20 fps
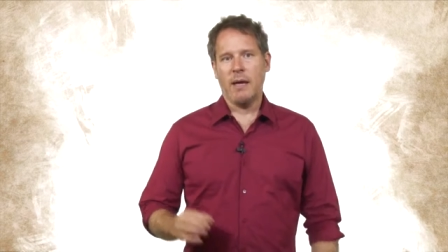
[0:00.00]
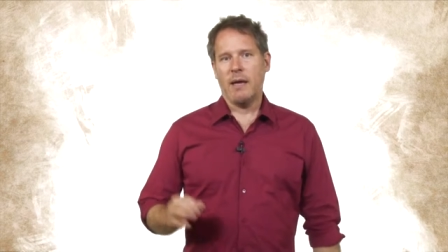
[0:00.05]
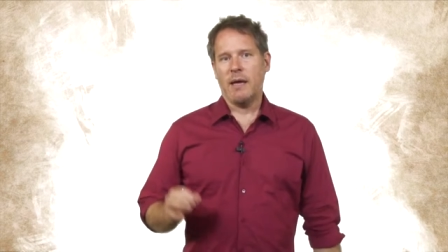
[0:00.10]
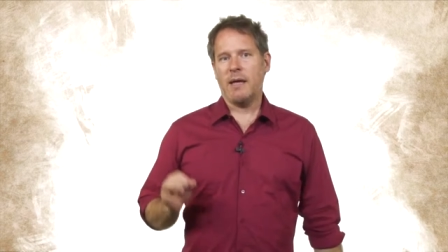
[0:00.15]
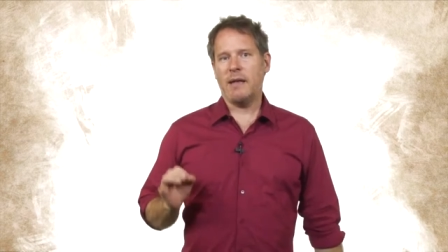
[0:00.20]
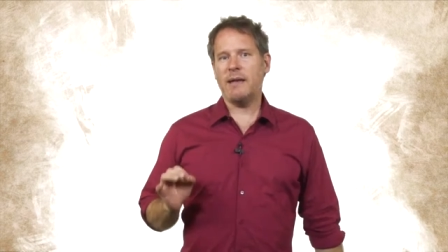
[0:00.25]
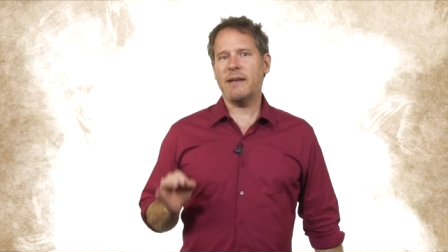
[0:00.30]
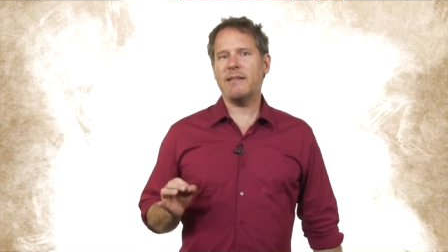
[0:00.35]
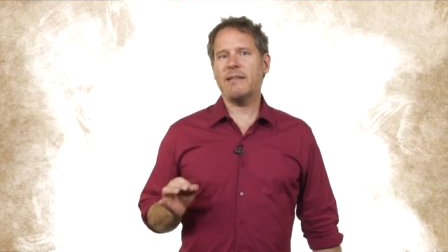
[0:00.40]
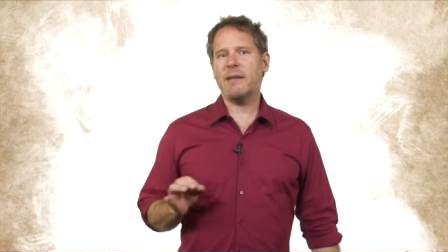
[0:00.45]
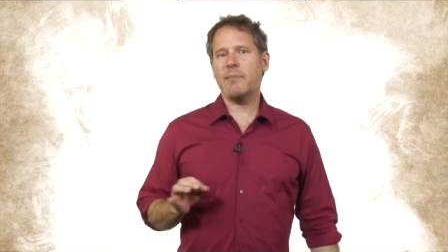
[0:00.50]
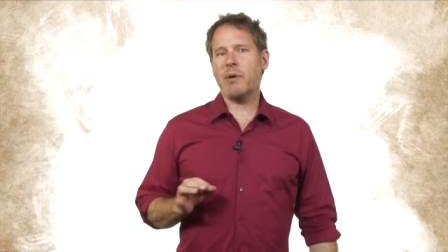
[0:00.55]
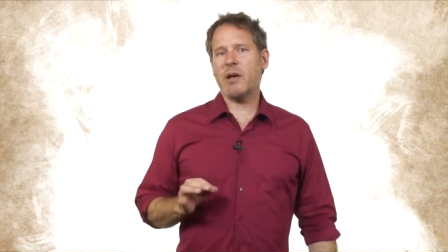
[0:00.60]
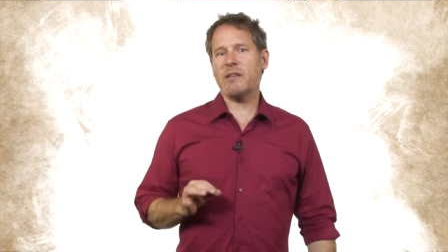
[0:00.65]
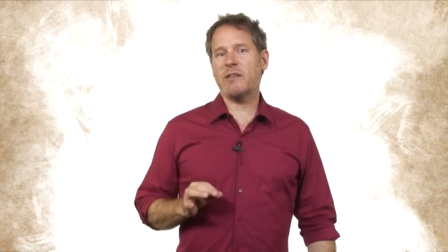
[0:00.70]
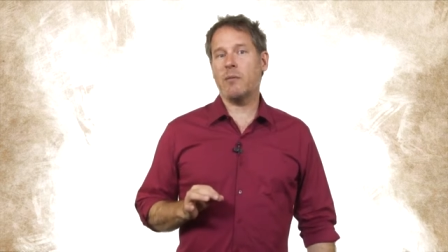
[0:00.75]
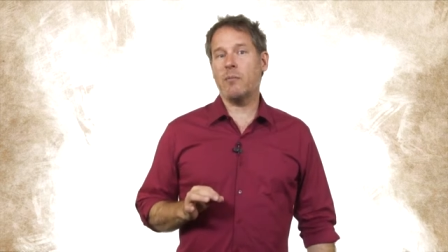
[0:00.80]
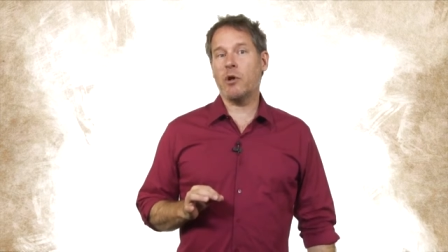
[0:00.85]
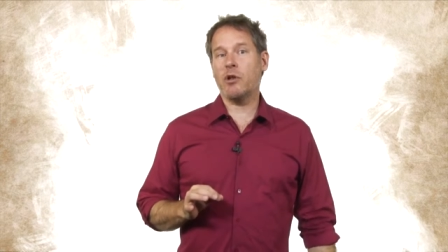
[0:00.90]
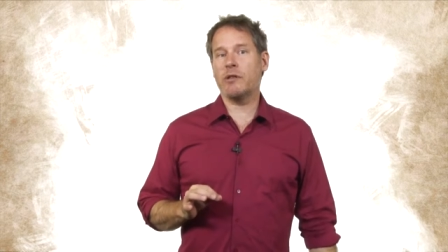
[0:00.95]
Ginés de
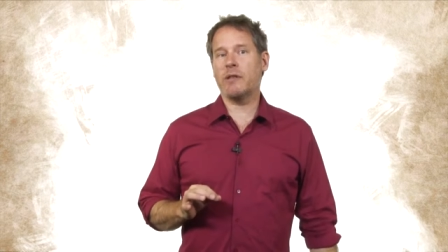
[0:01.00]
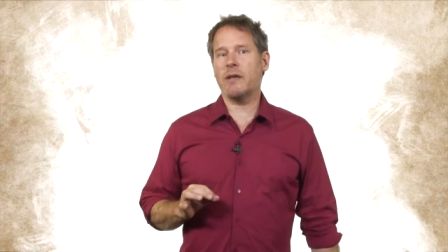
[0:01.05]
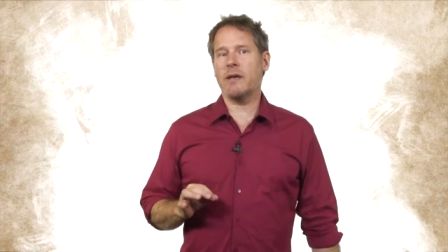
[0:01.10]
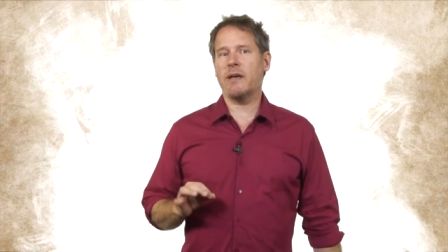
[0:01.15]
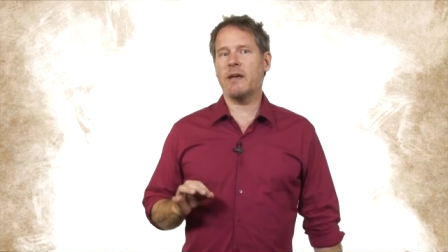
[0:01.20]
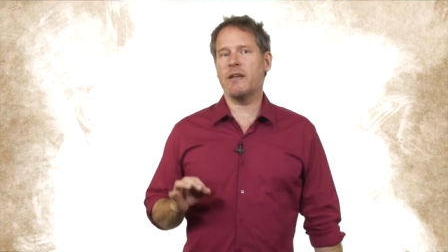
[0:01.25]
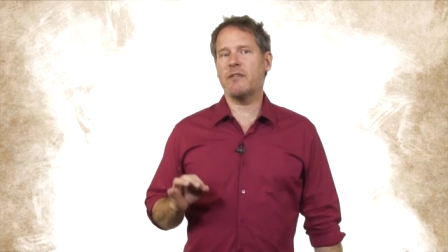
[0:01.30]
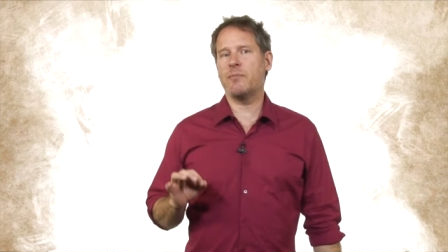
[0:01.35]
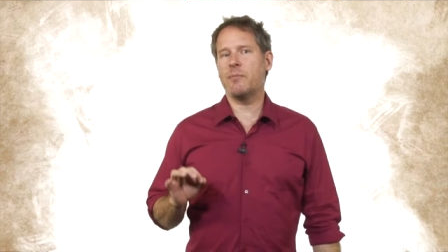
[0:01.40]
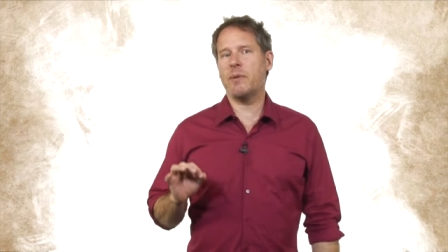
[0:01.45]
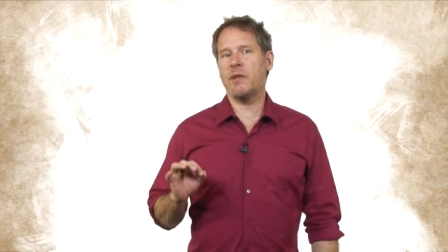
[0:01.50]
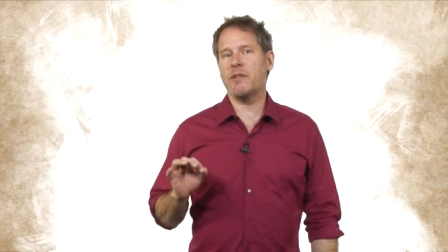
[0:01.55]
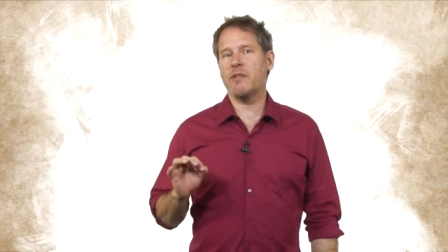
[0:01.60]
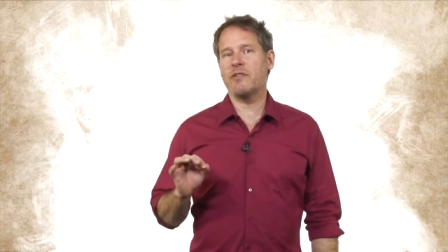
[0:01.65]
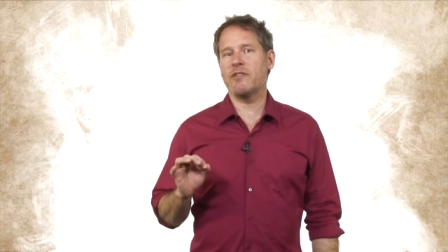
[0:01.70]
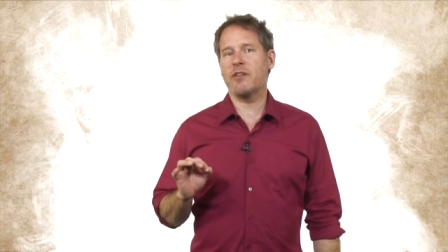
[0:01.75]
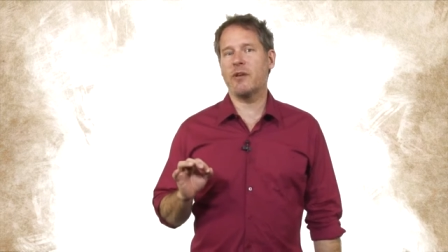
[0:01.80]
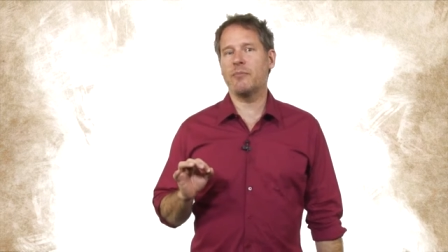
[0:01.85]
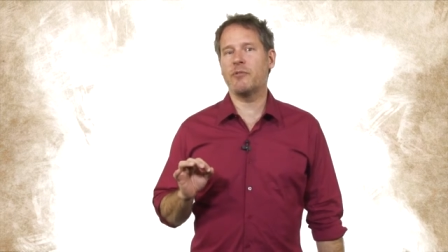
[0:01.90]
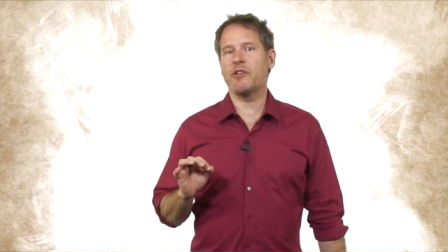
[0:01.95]
Pasamonte has been the
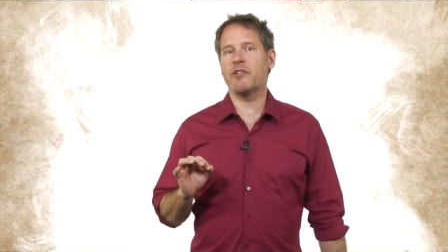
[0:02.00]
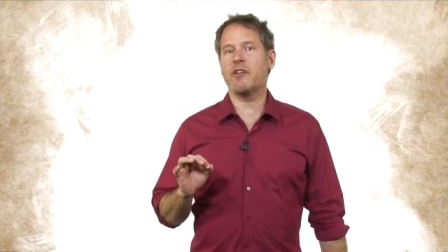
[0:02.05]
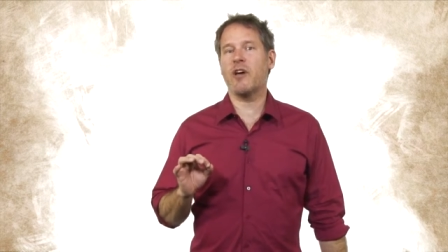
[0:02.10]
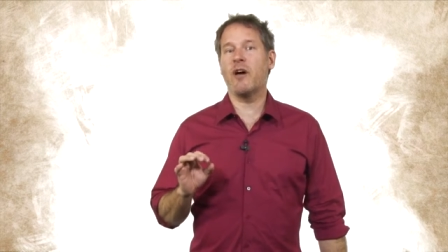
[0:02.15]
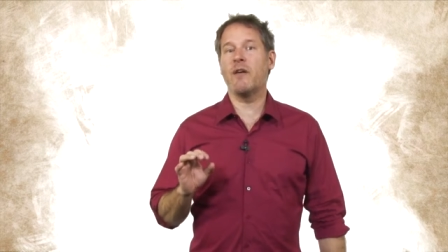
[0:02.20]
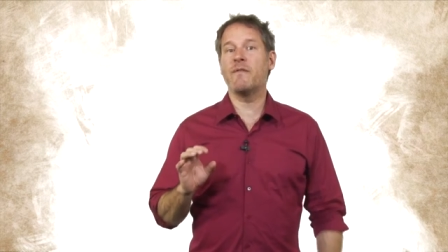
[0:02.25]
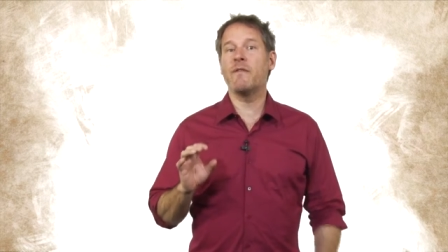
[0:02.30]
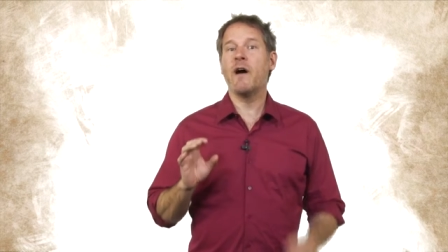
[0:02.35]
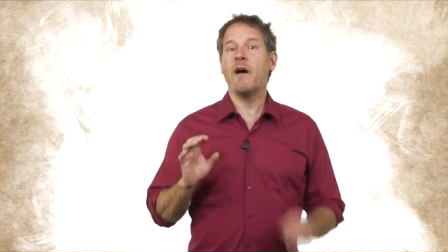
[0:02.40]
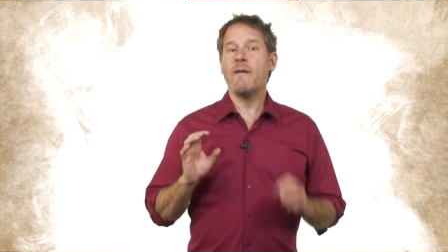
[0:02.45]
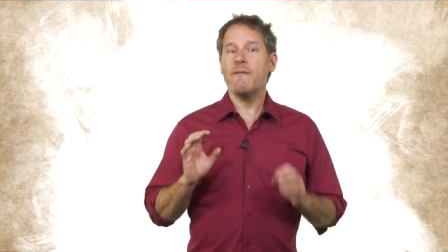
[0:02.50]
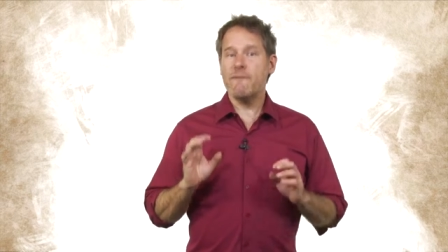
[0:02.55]
subject of